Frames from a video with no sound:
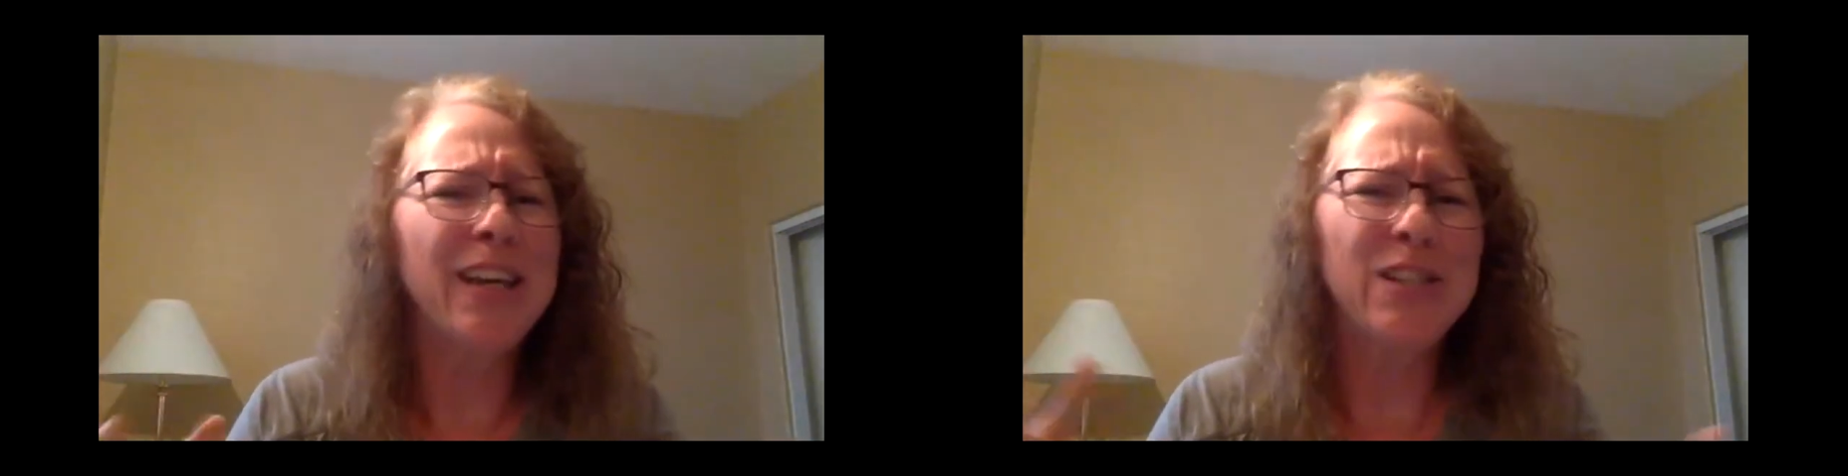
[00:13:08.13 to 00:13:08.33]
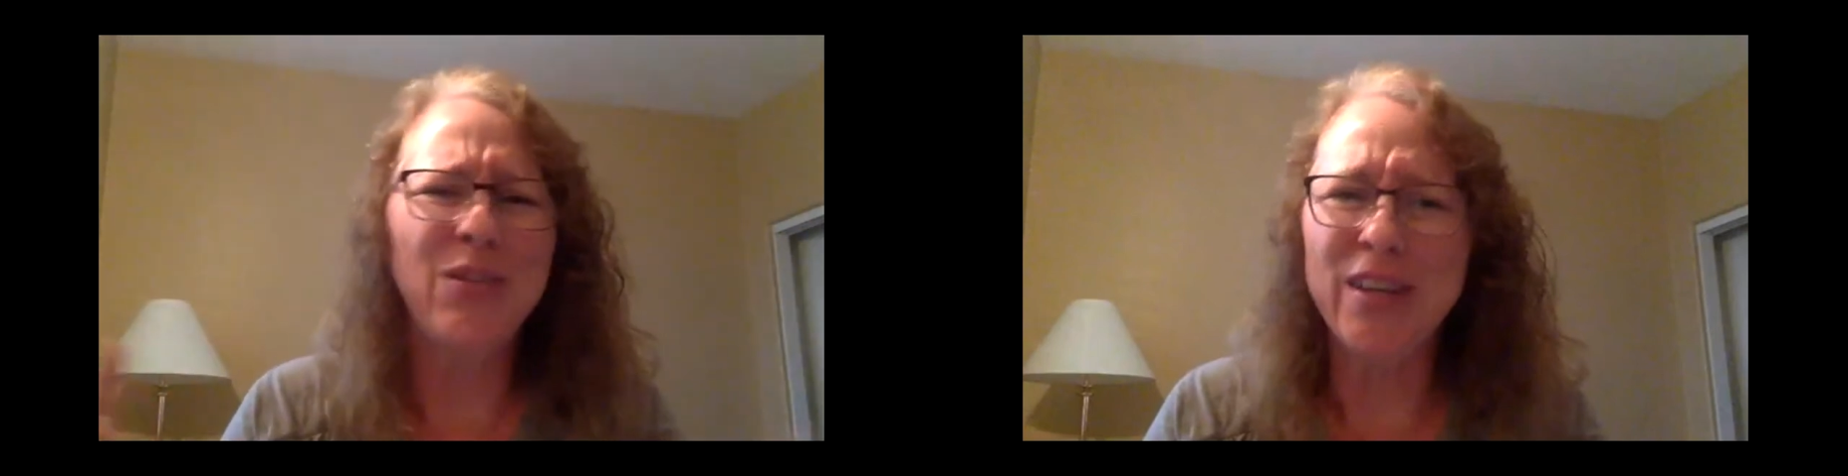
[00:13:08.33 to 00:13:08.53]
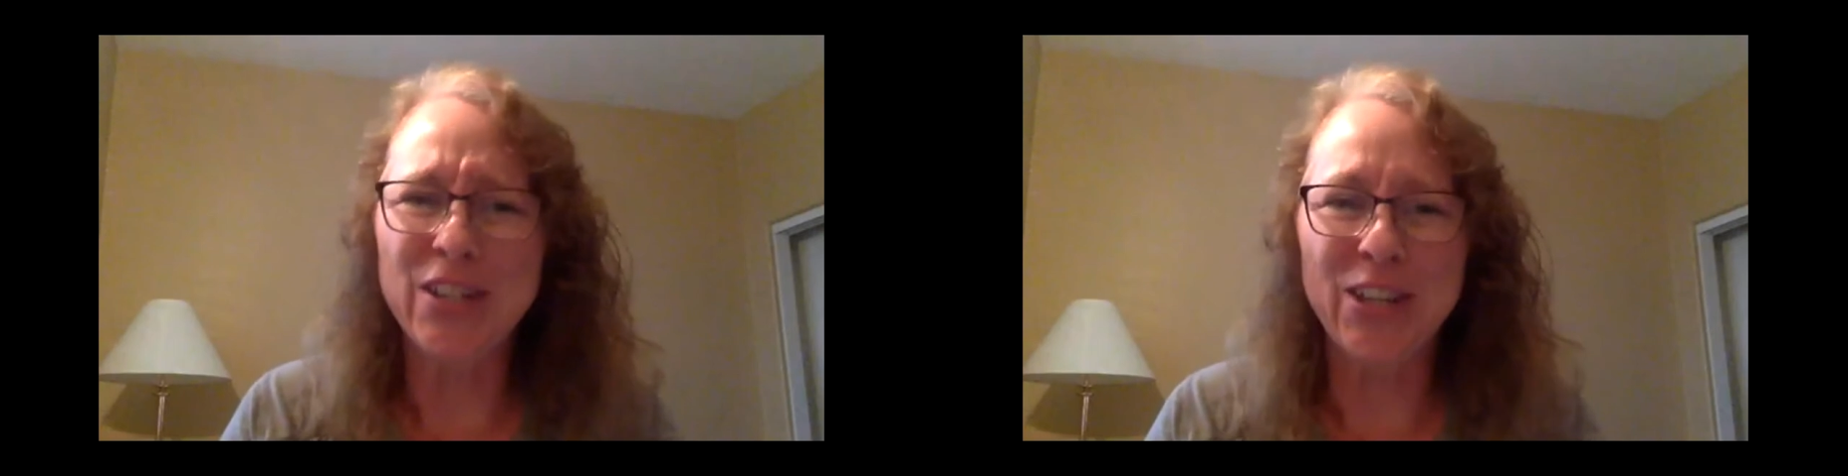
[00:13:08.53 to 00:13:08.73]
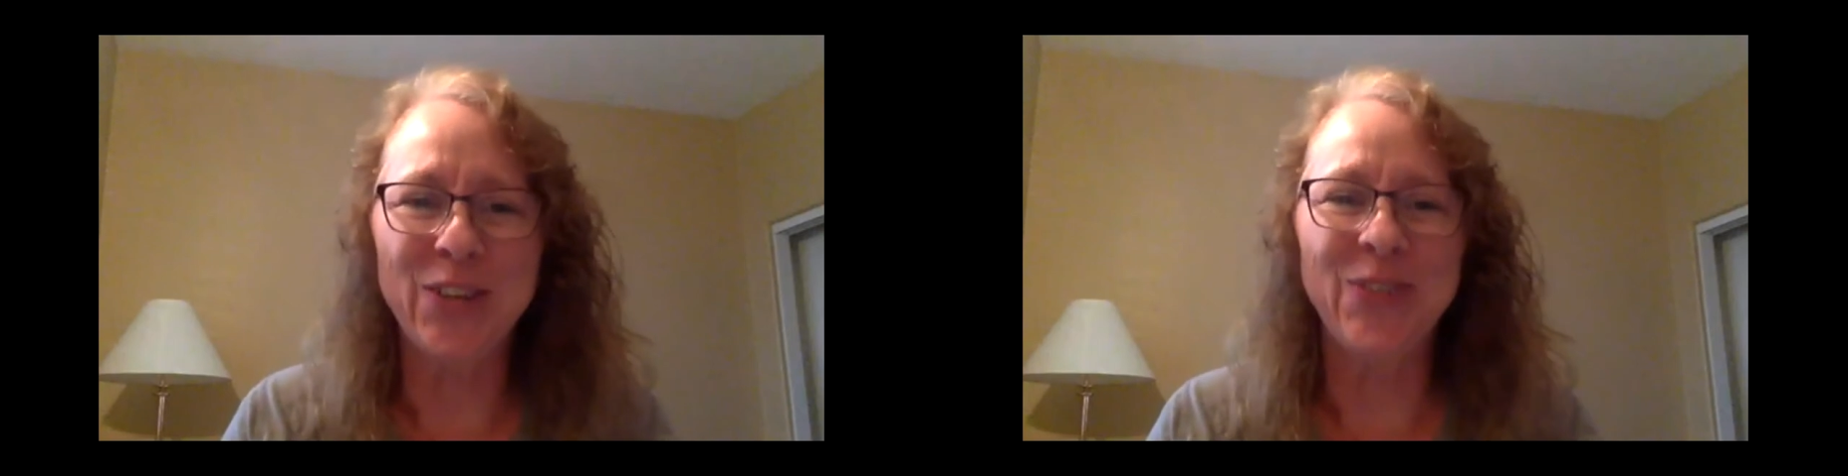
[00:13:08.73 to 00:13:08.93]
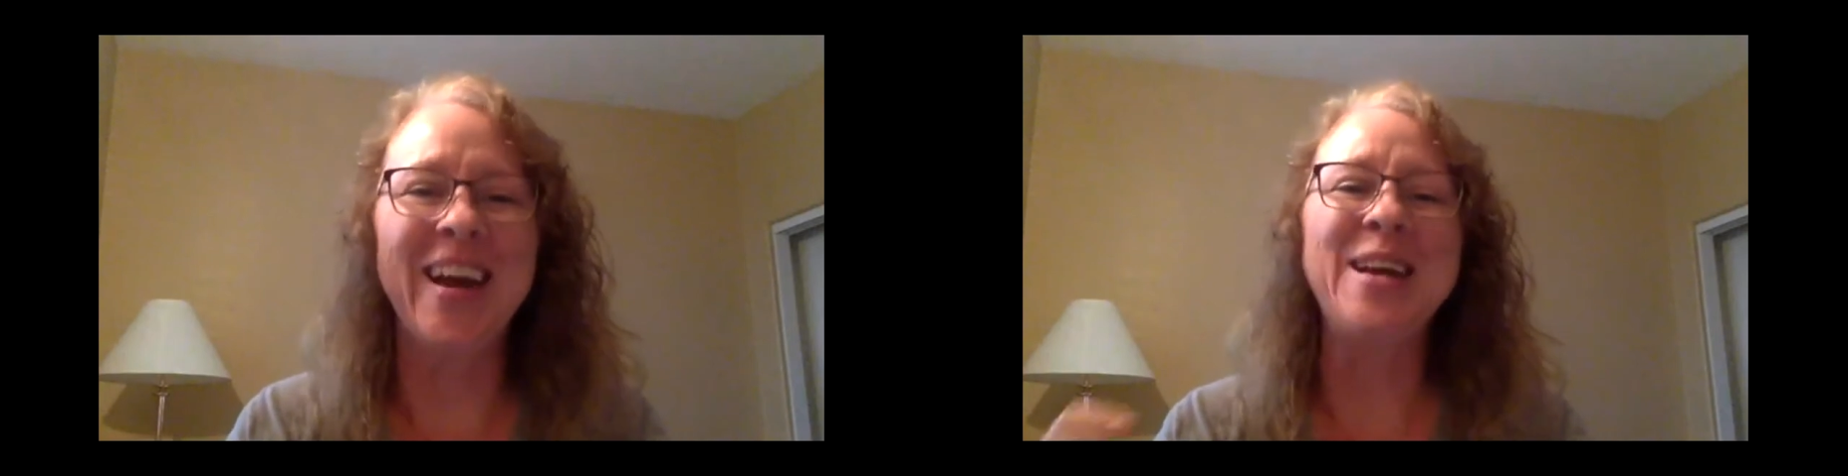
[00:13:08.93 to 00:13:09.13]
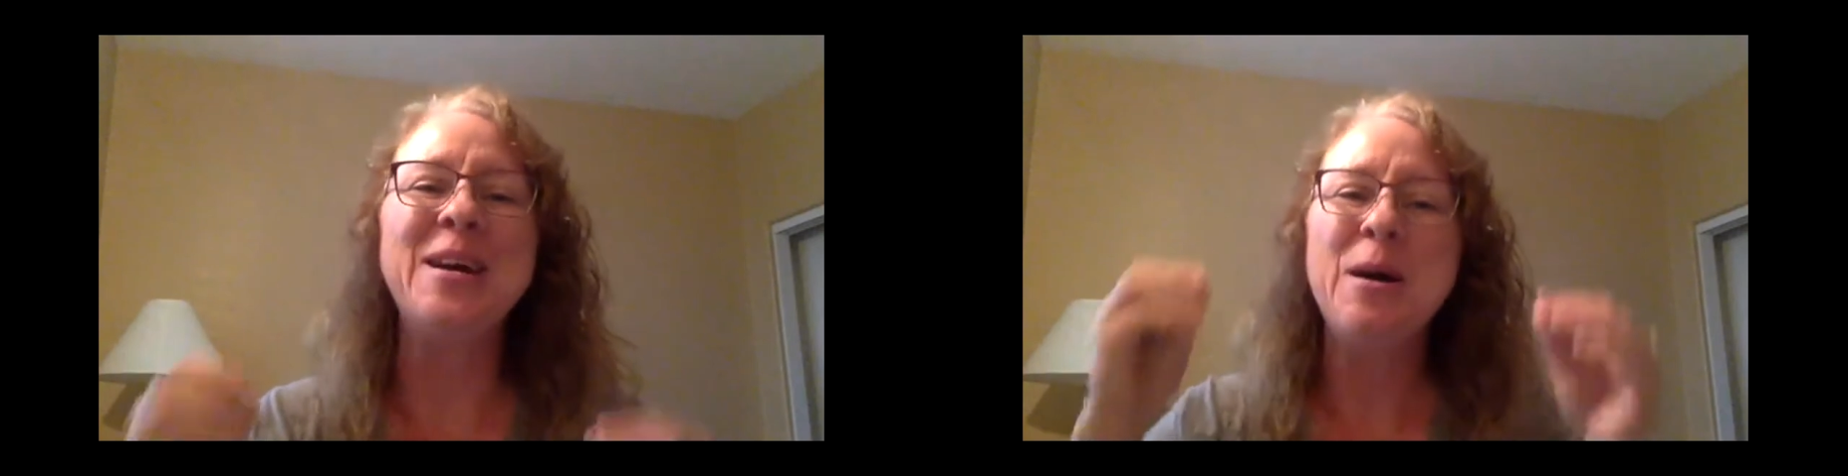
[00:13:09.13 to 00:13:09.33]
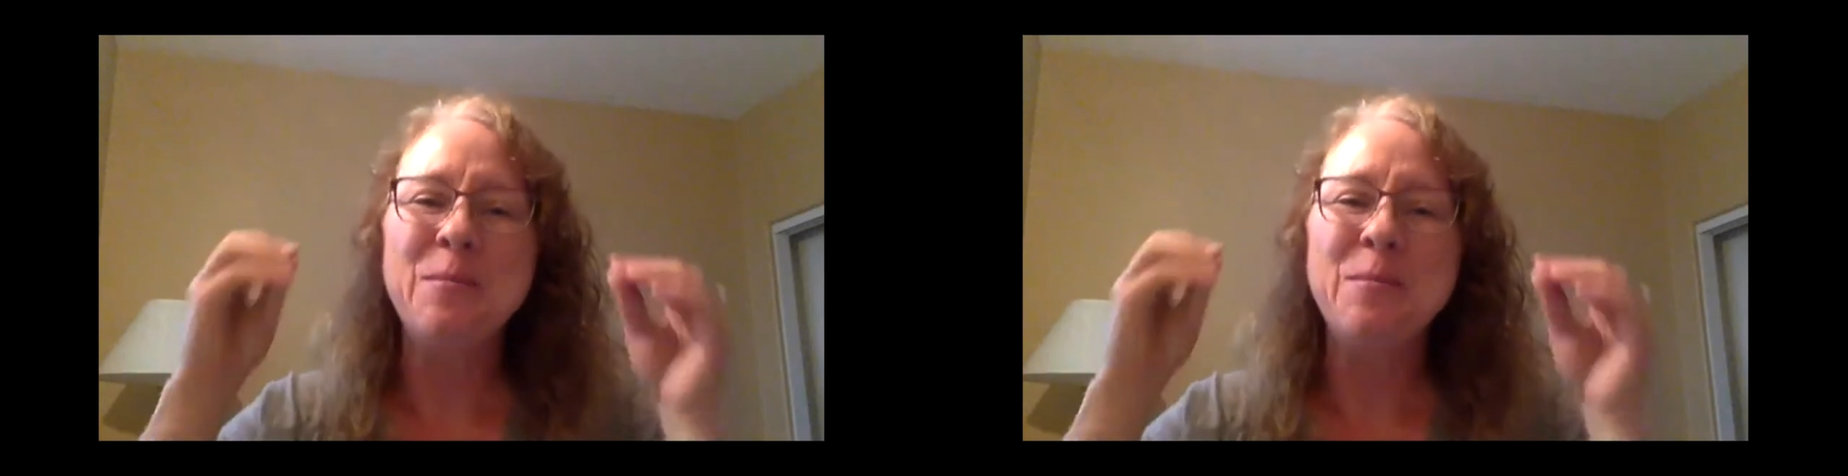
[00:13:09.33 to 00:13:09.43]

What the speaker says: It's fiction, right?